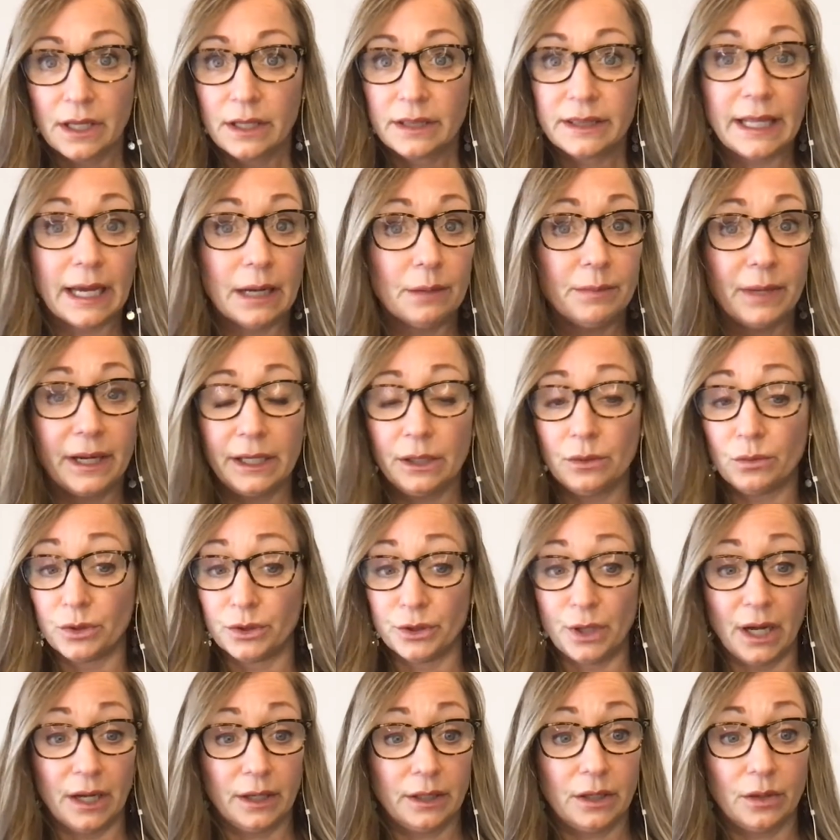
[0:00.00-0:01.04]
That money will
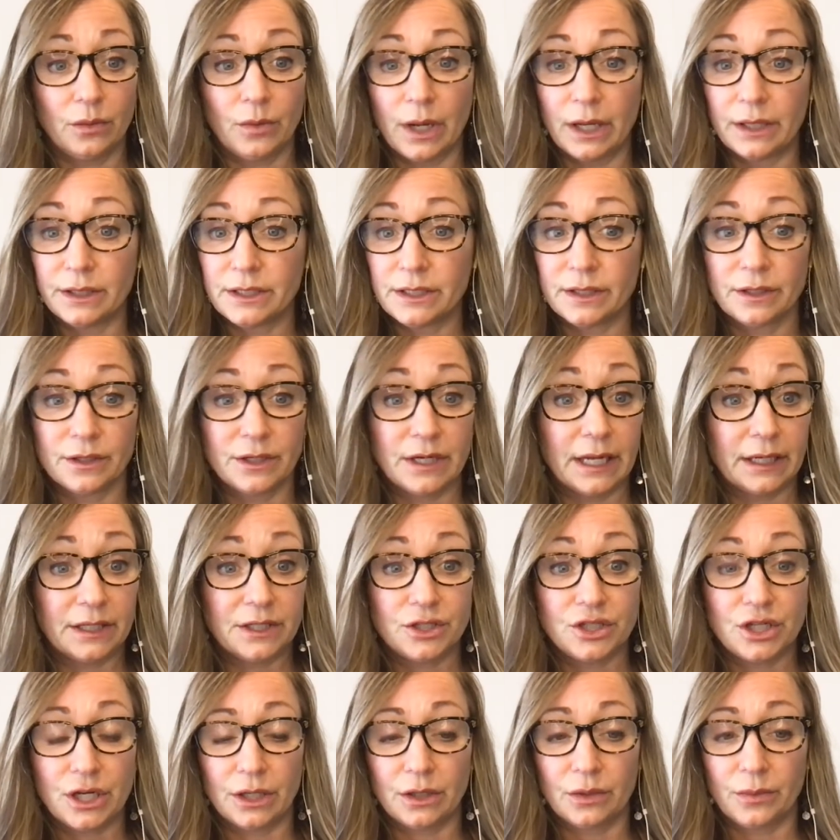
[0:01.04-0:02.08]
not go on to their next
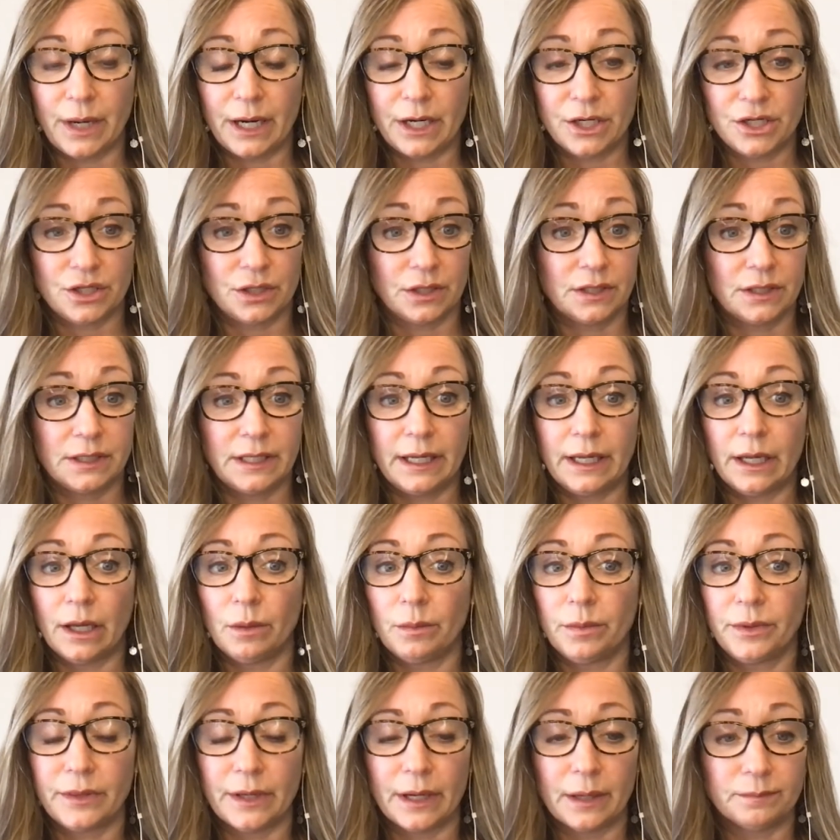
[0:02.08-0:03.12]
generation to
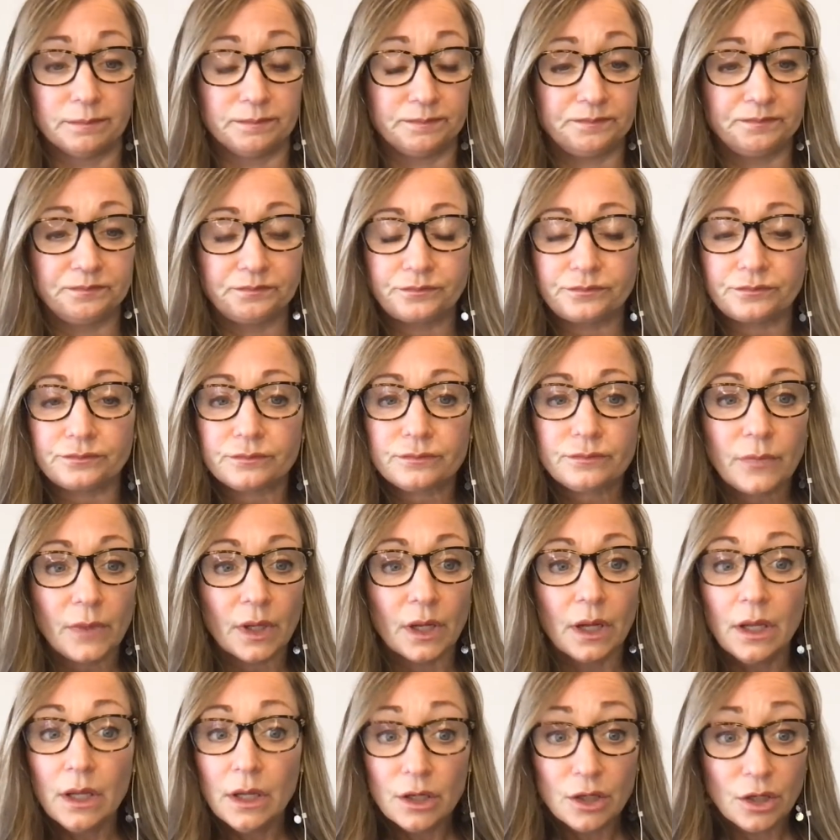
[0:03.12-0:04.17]
help them
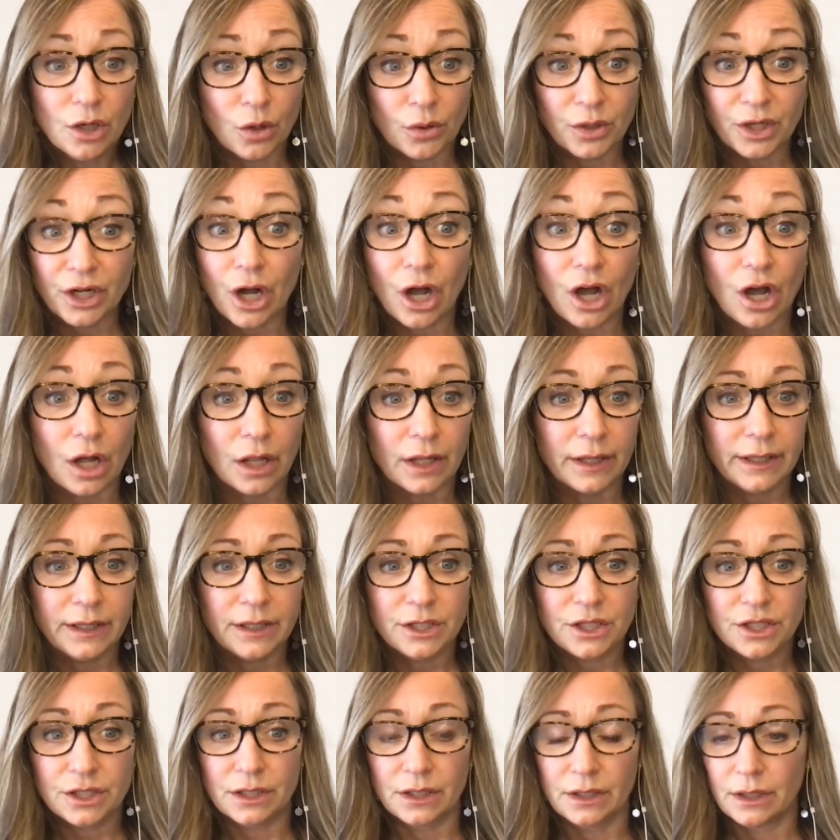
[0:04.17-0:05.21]
go to
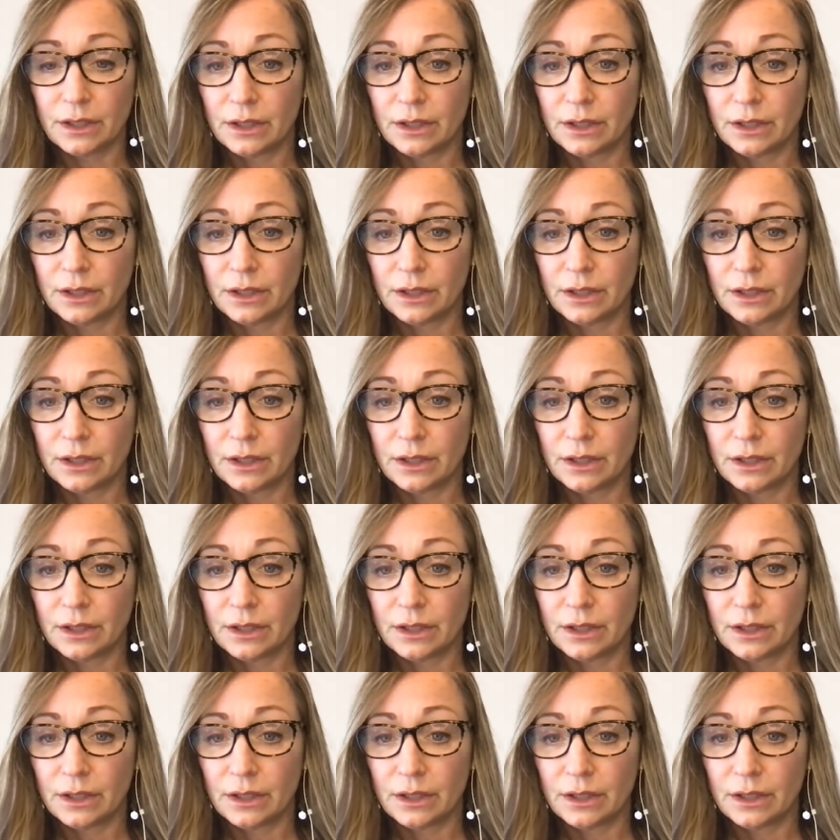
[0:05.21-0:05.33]
college,